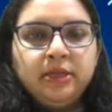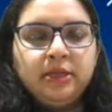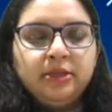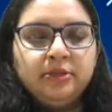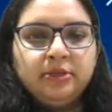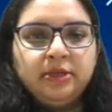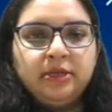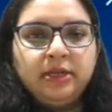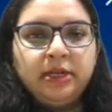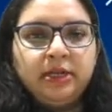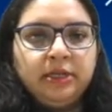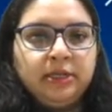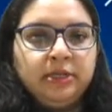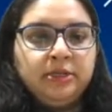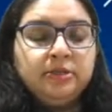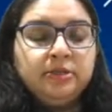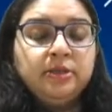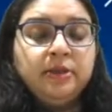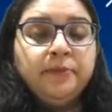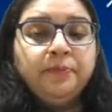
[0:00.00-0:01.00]
as it
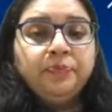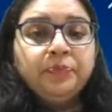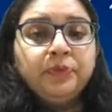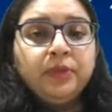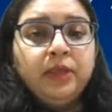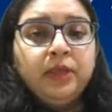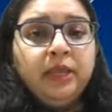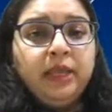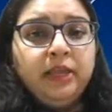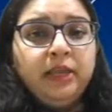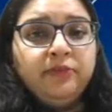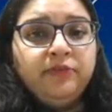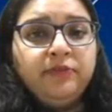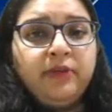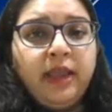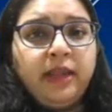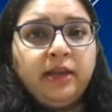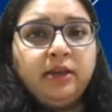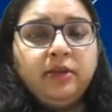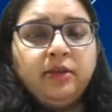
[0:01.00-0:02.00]
is. In
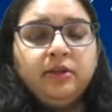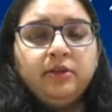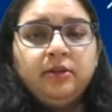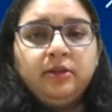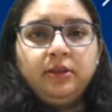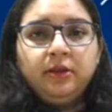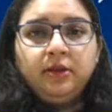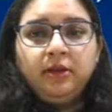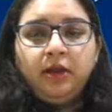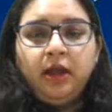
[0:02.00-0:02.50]
fact, the